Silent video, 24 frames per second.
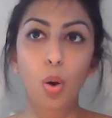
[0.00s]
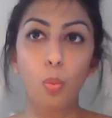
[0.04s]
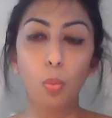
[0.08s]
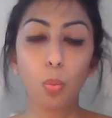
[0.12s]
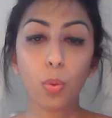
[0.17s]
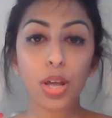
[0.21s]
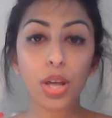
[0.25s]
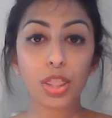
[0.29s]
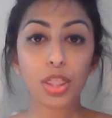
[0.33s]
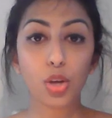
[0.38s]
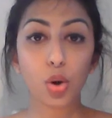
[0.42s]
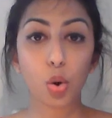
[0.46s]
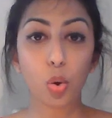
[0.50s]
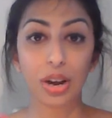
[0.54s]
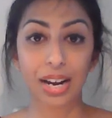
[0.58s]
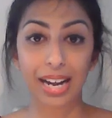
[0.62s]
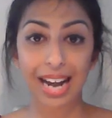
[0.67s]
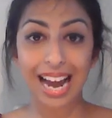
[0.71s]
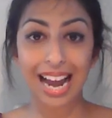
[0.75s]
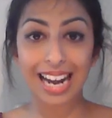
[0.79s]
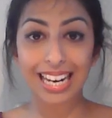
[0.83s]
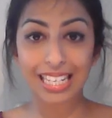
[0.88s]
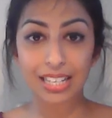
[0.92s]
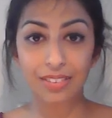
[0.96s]
With your
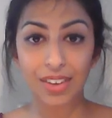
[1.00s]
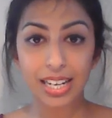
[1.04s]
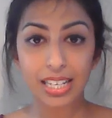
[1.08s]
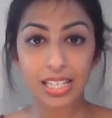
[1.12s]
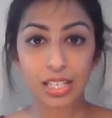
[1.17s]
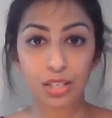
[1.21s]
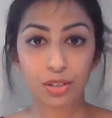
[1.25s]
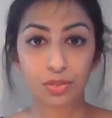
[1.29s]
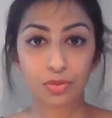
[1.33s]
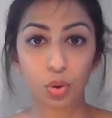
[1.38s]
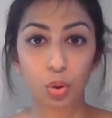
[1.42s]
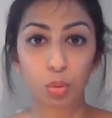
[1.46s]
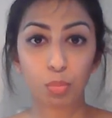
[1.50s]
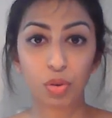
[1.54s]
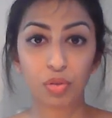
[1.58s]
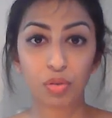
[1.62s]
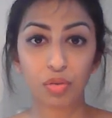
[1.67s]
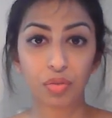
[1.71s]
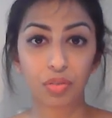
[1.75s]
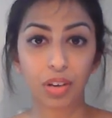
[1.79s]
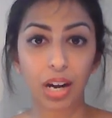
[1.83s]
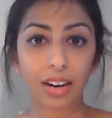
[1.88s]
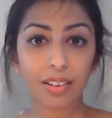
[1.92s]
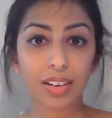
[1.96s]
inactivated form
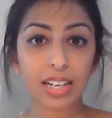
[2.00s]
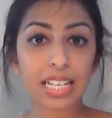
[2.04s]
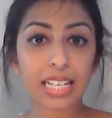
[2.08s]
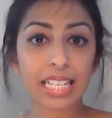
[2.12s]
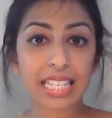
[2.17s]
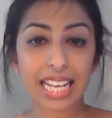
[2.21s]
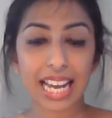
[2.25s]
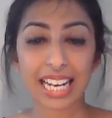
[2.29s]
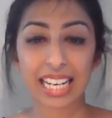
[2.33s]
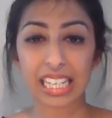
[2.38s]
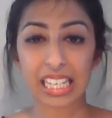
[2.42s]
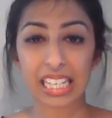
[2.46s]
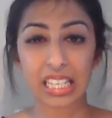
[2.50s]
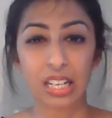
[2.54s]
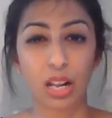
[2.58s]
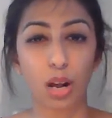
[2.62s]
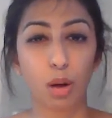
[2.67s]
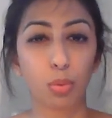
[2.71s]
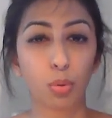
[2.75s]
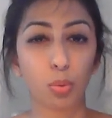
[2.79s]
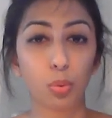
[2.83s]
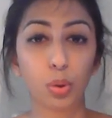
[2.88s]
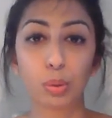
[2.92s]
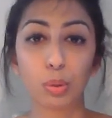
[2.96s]
of virus, an
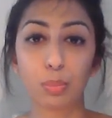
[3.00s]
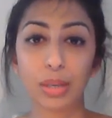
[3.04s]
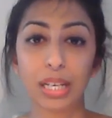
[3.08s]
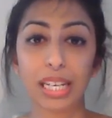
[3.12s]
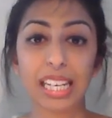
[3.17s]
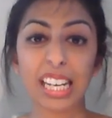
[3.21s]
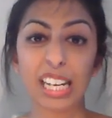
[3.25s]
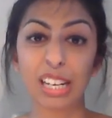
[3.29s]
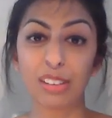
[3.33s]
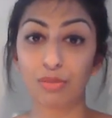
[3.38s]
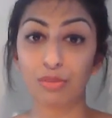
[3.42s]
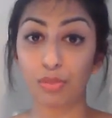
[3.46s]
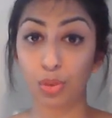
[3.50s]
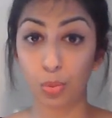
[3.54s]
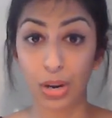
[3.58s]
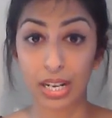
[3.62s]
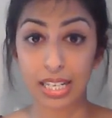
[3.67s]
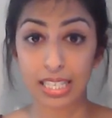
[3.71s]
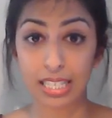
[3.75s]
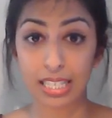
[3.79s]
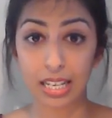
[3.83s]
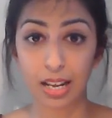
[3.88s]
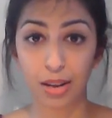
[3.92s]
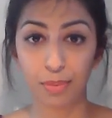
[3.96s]
example would be
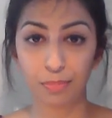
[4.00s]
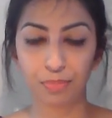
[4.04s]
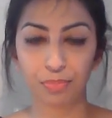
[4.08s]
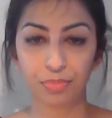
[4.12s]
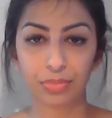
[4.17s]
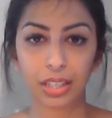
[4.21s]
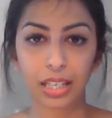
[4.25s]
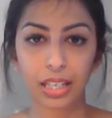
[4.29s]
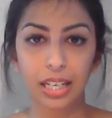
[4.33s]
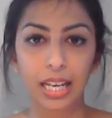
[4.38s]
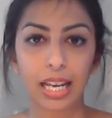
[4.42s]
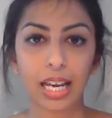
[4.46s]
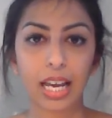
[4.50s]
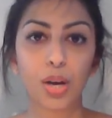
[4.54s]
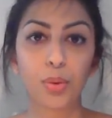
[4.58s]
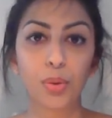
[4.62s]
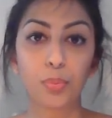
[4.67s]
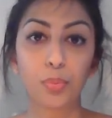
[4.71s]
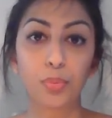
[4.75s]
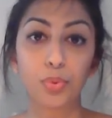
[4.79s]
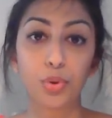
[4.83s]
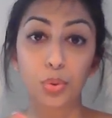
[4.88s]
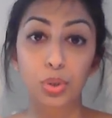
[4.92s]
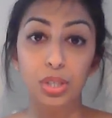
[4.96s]
influenza.
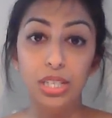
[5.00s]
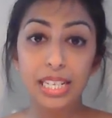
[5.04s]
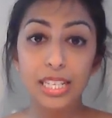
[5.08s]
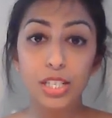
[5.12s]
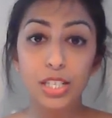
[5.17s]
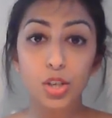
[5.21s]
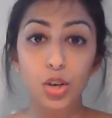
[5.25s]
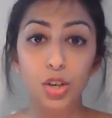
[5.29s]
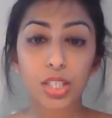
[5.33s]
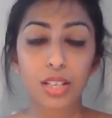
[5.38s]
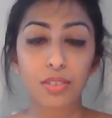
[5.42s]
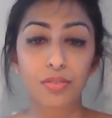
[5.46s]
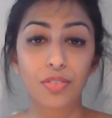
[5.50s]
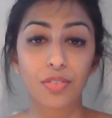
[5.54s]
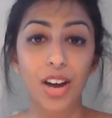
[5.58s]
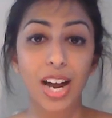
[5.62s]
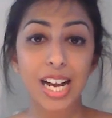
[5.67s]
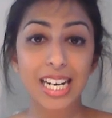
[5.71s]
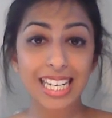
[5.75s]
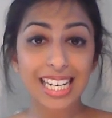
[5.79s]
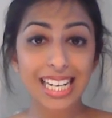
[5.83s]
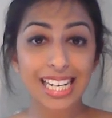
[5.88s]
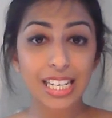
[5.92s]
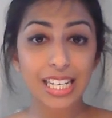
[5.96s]
Your
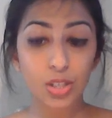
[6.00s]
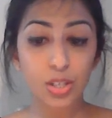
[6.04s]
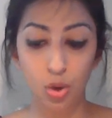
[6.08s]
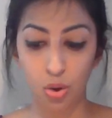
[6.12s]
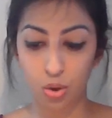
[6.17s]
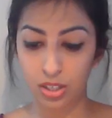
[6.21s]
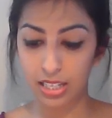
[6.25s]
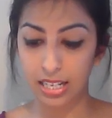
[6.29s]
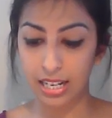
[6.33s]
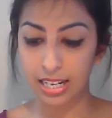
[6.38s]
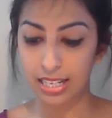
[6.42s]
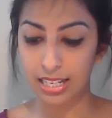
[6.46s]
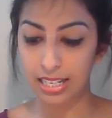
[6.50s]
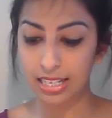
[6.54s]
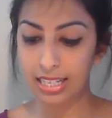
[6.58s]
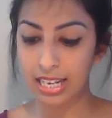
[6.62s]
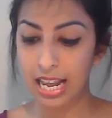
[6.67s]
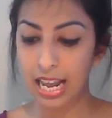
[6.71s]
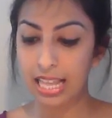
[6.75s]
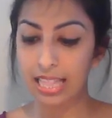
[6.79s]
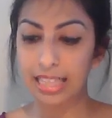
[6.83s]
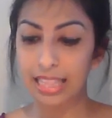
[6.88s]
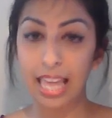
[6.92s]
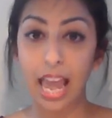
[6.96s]
detoxified e-toxins,
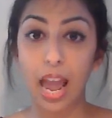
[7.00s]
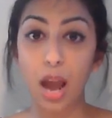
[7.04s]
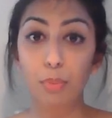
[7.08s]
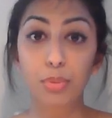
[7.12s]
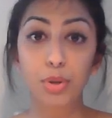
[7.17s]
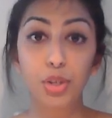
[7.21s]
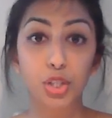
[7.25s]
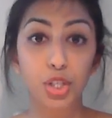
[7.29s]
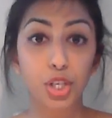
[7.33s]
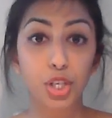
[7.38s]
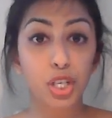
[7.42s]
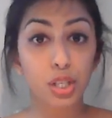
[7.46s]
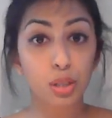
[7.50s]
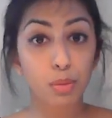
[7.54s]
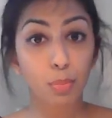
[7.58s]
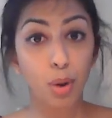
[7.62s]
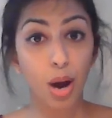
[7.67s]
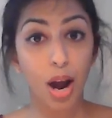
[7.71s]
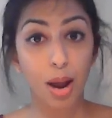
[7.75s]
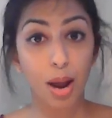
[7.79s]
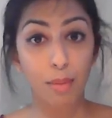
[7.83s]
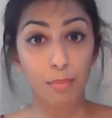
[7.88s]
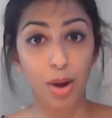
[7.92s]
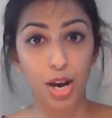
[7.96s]
they are produced
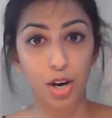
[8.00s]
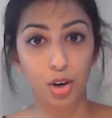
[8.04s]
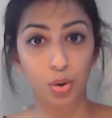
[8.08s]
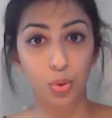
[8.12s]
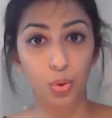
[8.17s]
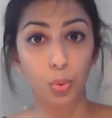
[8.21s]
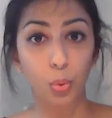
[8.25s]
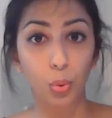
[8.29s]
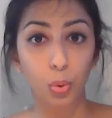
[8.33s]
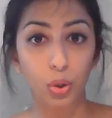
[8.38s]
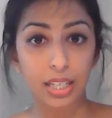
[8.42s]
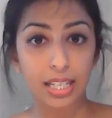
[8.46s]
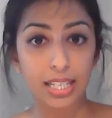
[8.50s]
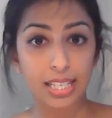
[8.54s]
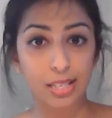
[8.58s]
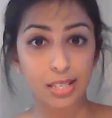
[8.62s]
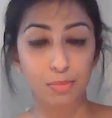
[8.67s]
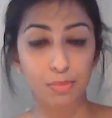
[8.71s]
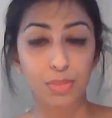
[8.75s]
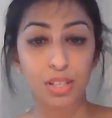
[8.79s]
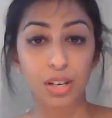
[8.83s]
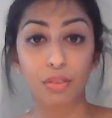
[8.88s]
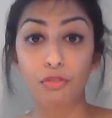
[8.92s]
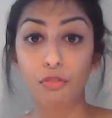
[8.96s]
by
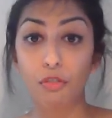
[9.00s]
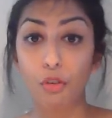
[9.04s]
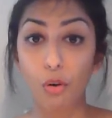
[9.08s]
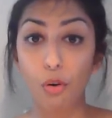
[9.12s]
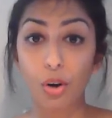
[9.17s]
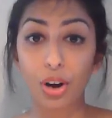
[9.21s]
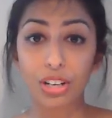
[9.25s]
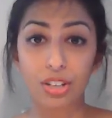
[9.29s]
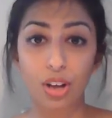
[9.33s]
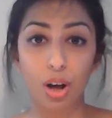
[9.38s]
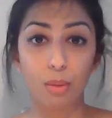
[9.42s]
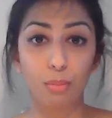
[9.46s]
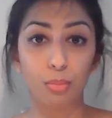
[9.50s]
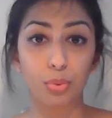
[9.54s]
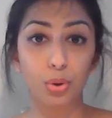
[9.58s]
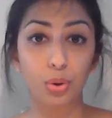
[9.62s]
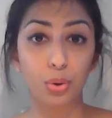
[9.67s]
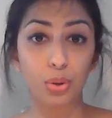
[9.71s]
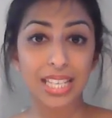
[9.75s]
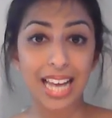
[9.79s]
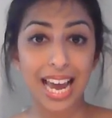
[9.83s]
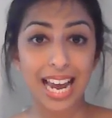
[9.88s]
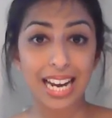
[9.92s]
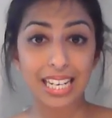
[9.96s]
microorganisms, for example,
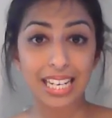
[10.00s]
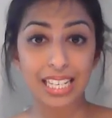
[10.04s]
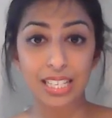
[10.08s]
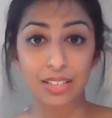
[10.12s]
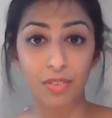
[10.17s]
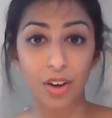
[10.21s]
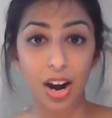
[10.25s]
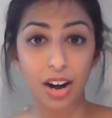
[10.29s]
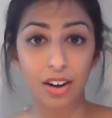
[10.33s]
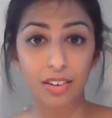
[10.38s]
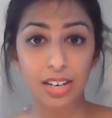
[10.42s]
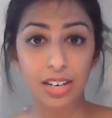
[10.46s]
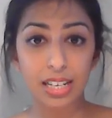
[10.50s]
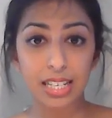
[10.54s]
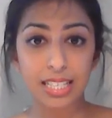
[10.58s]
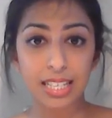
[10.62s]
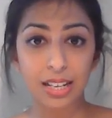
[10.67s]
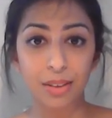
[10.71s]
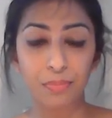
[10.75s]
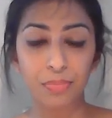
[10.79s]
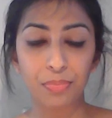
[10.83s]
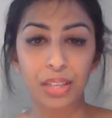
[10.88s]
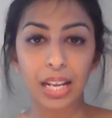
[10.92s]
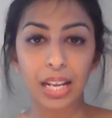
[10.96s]
your tetanus virus.